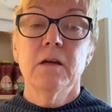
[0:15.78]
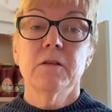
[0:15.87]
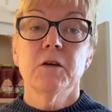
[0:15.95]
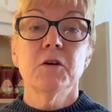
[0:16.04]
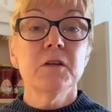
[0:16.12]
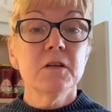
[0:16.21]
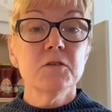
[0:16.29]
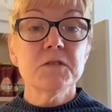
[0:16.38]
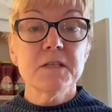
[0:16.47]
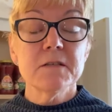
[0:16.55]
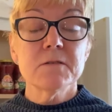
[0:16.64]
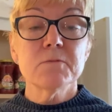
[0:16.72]
The good news
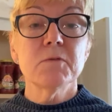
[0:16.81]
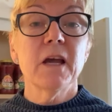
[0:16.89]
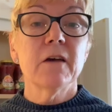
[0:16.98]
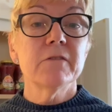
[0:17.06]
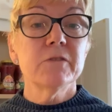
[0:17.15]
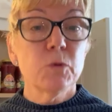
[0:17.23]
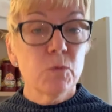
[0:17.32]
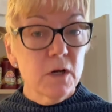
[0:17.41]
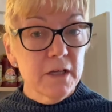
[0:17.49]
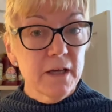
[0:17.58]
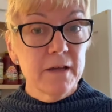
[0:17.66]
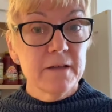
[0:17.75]
is we have
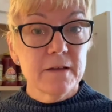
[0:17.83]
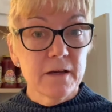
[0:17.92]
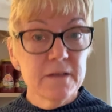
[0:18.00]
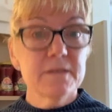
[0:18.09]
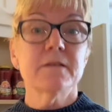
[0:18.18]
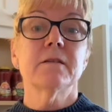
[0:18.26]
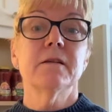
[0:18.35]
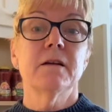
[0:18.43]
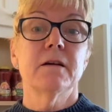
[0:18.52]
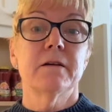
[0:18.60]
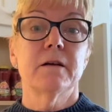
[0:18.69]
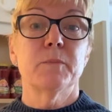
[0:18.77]
28 days to clean
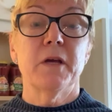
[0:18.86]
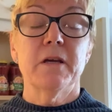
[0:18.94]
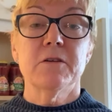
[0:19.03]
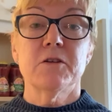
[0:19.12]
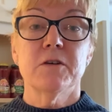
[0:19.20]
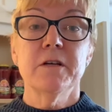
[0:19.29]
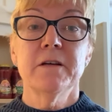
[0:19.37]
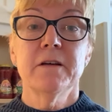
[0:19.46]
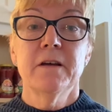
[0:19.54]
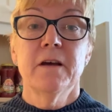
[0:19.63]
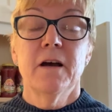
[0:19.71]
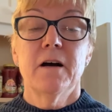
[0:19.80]
out our pantry.
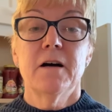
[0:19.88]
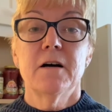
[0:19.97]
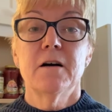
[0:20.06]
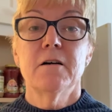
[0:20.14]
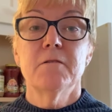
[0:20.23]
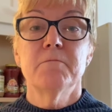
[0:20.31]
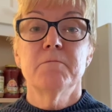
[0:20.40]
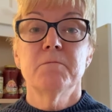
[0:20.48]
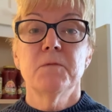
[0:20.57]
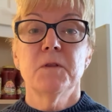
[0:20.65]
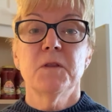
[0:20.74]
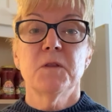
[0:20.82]
The
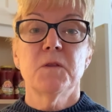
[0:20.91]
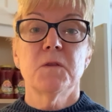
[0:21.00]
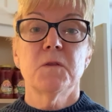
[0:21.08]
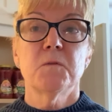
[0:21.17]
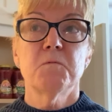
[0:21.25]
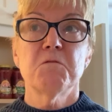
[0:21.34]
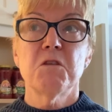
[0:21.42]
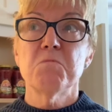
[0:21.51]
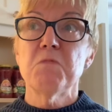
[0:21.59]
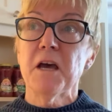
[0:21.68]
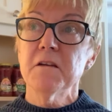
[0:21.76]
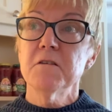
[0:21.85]

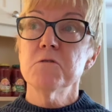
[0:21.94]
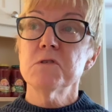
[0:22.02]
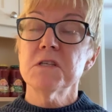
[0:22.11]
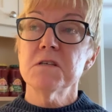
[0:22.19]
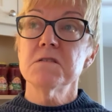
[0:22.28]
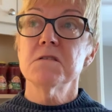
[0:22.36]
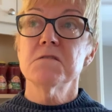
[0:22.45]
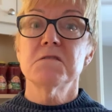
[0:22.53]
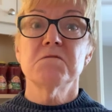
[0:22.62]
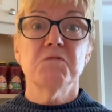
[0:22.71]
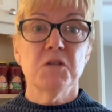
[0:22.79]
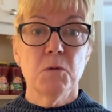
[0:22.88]
bad news
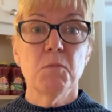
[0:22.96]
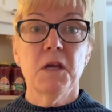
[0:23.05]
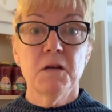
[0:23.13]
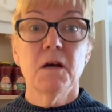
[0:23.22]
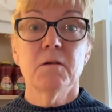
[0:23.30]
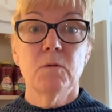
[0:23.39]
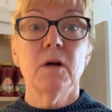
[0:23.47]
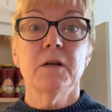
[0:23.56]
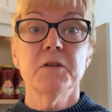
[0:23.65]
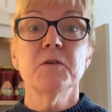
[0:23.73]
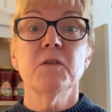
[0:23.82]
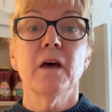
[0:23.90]
is you may not want to
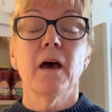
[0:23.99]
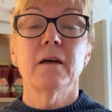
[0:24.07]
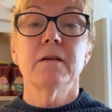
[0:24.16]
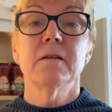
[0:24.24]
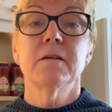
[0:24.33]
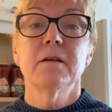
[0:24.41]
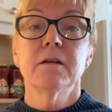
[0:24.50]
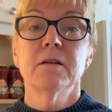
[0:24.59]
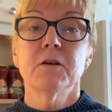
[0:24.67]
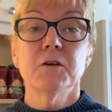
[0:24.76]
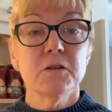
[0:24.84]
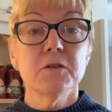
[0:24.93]
do that. The
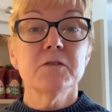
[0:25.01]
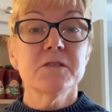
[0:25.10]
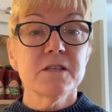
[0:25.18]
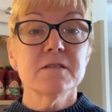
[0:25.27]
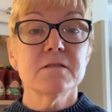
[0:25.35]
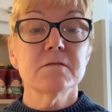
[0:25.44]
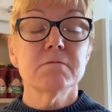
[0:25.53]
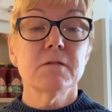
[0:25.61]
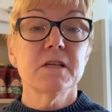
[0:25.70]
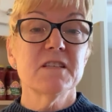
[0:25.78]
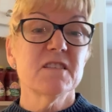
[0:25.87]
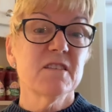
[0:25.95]
good news is
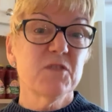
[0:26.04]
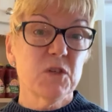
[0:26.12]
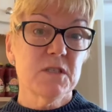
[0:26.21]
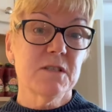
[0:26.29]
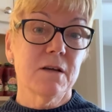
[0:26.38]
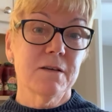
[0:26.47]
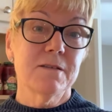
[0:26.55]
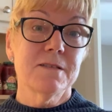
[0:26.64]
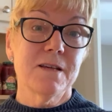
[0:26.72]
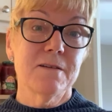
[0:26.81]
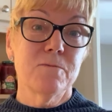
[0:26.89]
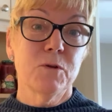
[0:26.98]
if we're stuck
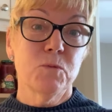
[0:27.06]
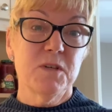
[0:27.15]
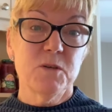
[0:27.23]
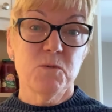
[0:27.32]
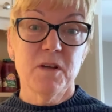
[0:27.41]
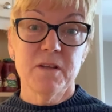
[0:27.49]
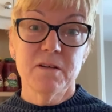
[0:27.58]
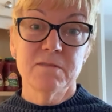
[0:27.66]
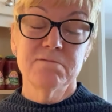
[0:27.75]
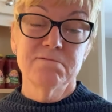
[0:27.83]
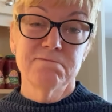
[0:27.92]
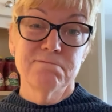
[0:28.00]
inside with winter weather,
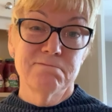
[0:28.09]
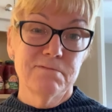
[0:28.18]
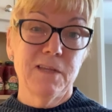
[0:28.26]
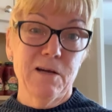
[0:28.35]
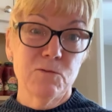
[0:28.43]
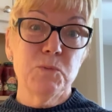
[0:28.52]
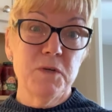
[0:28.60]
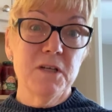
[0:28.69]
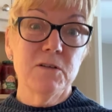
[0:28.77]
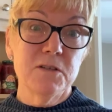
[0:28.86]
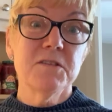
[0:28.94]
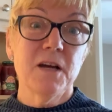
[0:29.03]
now would be a
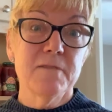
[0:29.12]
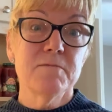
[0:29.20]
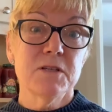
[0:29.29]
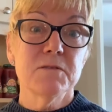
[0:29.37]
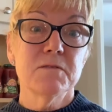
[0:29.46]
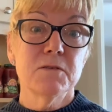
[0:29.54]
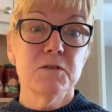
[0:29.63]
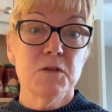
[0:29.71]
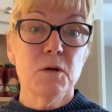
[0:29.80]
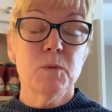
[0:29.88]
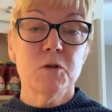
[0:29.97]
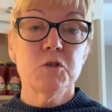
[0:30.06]
good time to
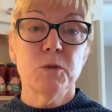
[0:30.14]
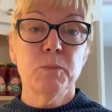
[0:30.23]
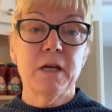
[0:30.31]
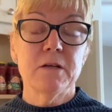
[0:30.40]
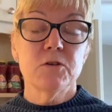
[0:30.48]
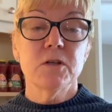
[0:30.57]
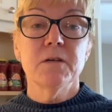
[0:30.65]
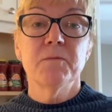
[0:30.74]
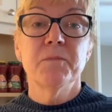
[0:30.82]
approach your pantry.